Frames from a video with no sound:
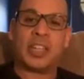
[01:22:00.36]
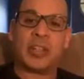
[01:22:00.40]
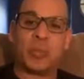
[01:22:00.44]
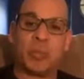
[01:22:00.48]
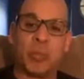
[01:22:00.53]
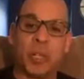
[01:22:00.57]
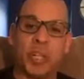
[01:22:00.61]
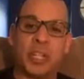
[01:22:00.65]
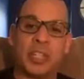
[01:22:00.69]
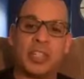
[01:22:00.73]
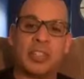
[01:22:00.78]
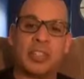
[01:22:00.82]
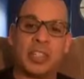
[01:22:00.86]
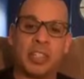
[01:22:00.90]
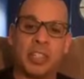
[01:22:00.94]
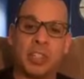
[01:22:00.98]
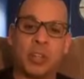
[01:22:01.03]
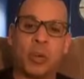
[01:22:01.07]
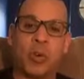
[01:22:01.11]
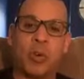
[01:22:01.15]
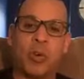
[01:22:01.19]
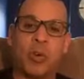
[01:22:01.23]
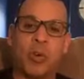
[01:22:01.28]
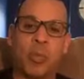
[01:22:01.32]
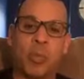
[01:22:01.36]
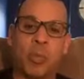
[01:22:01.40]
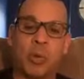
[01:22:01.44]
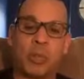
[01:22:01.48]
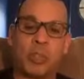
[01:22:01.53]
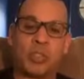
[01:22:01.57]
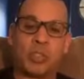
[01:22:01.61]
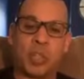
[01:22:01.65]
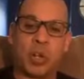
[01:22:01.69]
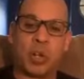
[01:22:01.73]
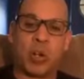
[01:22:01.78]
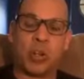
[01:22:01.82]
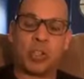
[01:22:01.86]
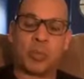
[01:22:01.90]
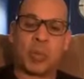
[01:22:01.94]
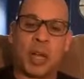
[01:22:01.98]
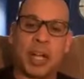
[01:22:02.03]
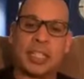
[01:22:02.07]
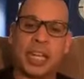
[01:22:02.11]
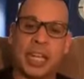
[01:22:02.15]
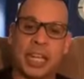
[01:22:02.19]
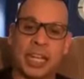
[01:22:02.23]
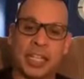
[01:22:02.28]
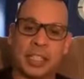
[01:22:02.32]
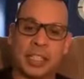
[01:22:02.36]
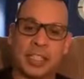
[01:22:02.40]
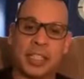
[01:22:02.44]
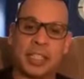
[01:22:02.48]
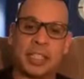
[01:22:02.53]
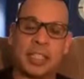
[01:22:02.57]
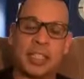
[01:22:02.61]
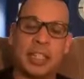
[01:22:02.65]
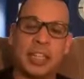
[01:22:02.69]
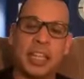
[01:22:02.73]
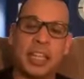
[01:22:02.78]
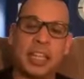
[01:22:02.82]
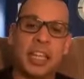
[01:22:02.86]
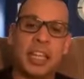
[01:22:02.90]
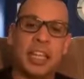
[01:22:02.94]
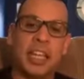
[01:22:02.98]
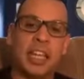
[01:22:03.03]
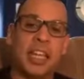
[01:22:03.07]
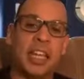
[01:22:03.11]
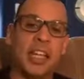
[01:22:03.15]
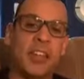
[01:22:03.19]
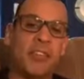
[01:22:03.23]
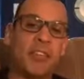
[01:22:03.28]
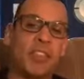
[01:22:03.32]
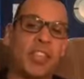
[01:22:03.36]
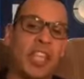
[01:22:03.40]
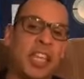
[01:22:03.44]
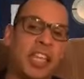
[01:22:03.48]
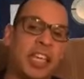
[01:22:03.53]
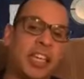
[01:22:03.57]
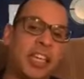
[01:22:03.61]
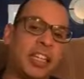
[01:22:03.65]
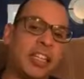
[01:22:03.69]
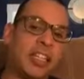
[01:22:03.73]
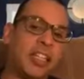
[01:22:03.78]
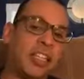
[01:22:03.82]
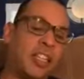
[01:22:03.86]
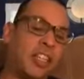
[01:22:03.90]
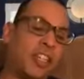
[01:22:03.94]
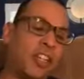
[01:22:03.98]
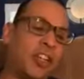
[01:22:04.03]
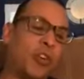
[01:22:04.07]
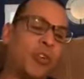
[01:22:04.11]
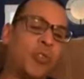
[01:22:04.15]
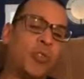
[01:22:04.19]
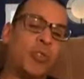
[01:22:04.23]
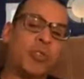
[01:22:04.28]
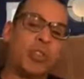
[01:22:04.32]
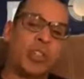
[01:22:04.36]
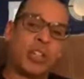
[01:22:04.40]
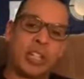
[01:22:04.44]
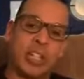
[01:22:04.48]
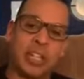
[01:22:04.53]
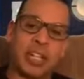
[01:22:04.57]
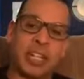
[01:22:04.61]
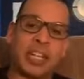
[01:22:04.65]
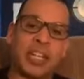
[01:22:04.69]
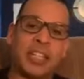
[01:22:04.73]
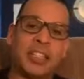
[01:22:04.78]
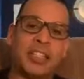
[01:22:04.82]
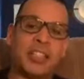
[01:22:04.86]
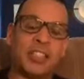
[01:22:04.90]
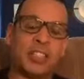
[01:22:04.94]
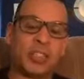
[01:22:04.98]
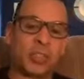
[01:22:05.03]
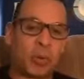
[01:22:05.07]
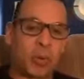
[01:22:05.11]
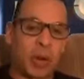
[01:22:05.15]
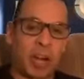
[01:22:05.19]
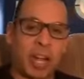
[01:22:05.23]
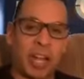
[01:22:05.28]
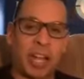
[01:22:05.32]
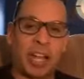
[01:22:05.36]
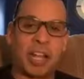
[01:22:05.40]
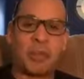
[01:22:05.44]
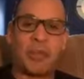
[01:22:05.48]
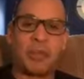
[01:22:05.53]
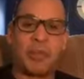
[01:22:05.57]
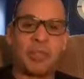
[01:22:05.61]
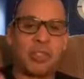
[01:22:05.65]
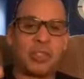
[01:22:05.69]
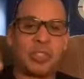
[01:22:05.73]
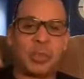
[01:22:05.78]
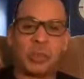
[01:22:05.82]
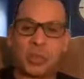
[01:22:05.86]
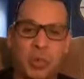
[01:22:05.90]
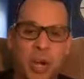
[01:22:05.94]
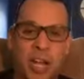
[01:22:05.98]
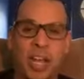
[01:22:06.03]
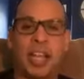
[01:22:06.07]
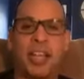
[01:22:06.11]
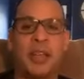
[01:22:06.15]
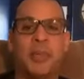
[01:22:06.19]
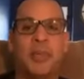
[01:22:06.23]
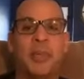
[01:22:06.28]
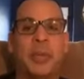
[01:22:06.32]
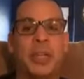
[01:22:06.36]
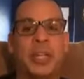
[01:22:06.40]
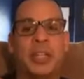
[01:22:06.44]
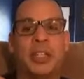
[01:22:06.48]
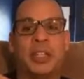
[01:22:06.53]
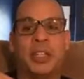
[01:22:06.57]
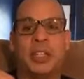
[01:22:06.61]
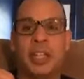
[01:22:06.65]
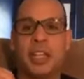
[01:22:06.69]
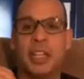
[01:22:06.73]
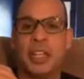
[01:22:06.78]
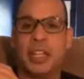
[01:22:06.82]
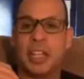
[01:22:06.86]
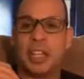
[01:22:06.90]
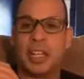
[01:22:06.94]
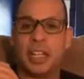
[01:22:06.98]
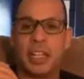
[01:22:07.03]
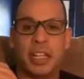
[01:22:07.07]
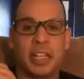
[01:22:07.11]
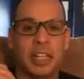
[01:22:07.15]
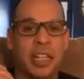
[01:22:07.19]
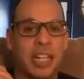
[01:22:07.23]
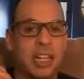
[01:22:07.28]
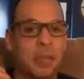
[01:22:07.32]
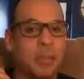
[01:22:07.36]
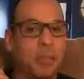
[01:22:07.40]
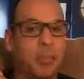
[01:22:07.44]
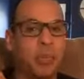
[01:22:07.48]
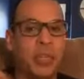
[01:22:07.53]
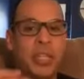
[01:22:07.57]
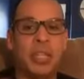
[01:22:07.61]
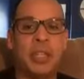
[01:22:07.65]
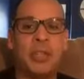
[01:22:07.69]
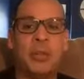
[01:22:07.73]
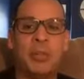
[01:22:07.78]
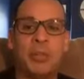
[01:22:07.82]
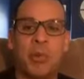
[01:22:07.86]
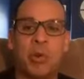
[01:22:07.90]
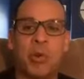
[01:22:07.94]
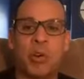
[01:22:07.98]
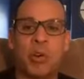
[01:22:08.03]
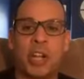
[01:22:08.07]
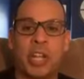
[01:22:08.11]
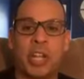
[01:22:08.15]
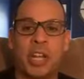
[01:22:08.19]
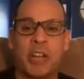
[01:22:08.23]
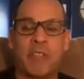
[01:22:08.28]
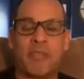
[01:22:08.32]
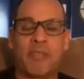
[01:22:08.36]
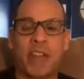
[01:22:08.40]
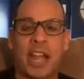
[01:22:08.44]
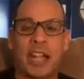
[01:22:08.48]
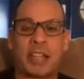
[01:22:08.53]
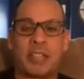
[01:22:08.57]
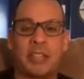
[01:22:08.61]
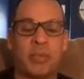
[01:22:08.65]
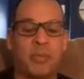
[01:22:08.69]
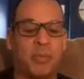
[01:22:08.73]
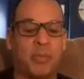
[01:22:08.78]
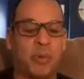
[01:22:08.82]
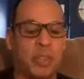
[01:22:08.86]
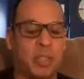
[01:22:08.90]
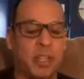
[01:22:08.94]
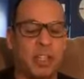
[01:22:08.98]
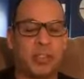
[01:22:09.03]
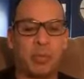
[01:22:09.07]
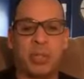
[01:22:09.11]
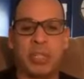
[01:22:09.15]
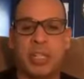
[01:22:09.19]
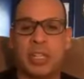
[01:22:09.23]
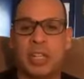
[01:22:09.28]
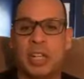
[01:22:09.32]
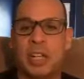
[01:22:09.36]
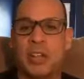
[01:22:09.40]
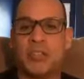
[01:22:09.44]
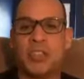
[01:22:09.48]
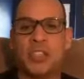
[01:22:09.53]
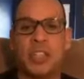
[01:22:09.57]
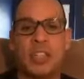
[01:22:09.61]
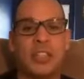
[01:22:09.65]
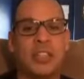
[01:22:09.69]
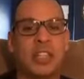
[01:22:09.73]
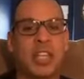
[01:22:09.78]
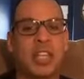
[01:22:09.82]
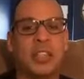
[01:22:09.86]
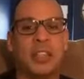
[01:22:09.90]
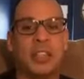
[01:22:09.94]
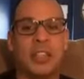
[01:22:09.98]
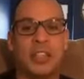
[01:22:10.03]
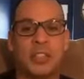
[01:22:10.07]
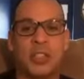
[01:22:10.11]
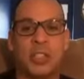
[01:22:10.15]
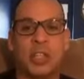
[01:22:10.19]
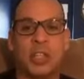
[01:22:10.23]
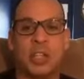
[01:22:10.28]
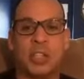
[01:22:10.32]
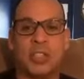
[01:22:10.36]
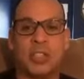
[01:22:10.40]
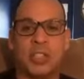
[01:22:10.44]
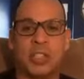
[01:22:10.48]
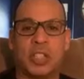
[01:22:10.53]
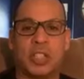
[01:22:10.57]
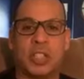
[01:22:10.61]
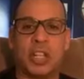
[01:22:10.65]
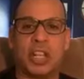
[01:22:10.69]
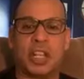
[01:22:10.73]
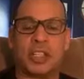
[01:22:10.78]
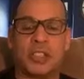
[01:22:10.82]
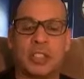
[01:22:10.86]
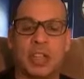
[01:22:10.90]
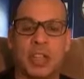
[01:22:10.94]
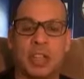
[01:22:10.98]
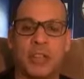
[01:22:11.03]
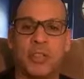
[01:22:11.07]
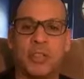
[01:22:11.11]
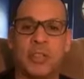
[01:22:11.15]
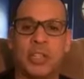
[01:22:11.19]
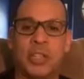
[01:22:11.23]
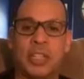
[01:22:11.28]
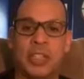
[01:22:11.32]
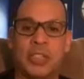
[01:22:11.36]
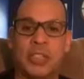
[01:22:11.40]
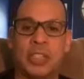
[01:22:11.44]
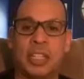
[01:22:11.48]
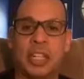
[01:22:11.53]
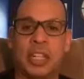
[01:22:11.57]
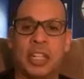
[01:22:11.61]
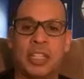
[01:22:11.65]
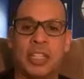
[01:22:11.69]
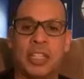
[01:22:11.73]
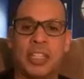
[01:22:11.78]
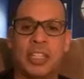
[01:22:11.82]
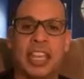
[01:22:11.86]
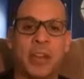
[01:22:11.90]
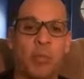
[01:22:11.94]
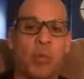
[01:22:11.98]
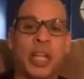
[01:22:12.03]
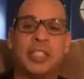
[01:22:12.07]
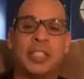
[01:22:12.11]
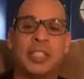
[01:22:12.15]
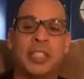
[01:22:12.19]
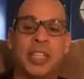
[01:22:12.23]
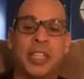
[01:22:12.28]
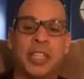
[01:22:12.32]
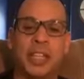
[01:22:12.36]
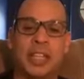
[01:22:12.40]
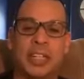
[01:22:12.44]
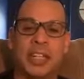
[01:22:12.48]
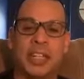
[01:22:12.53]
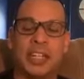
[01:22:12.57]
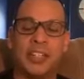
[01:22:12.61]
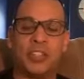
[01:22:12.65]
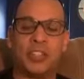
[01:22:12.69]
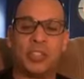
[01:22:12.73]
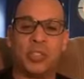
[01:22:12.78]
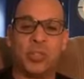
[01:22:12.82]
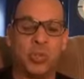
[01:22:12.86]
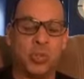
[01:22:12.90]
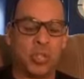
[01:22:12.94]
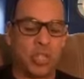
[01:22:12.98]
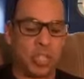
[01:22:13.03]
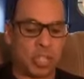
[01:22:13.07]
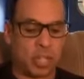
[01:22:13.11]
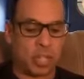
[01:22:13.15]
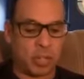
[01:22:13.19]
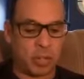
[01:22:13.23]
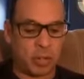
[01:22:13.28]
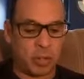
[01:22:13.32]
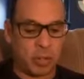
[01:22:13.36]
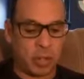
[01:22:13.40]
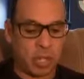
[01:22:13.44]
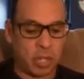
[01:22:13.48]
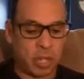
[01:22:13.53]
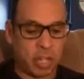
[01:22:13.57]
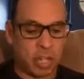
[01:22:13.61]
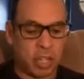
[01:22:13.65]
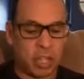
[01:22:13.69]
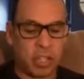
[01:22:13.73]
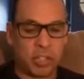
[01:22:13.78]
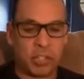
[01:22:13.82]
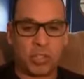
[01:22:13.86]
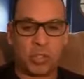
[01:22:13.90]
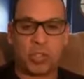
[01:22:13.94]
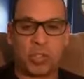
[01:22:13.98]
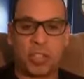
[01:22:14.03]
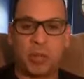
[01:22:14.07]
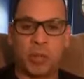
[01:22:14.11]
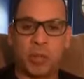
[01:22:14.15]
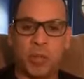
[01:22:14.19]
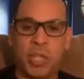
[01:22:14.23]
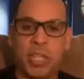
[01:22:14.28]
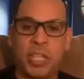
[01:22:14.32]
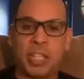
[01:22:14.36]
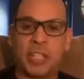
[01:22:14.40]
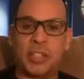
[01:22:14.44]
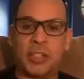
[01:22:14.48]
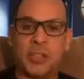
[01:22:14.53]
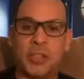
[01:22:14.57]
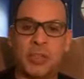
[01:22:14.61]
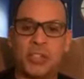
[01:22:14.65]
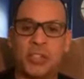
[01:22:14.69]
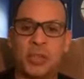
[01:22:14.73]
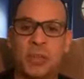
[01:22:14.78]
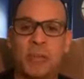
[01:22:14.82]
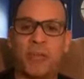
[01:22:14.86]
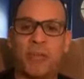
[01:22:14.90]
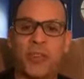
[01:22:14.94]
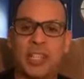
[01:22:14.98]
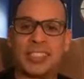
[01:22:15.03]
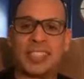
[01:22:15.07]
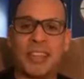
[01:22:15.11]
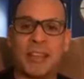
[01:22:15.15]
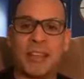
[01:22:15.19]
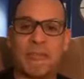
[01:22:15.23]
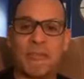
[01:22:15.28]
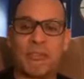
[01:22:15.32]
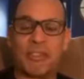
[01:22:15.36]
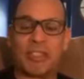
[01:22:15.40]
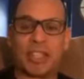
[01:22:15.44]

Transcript: in the whole Stars podcast. And if they can, you know, click and describe, subscribe and like be more interactive with us, we love to take this on to the next level and, and can't wait to get in that studio so that we could do some fun stuff in there.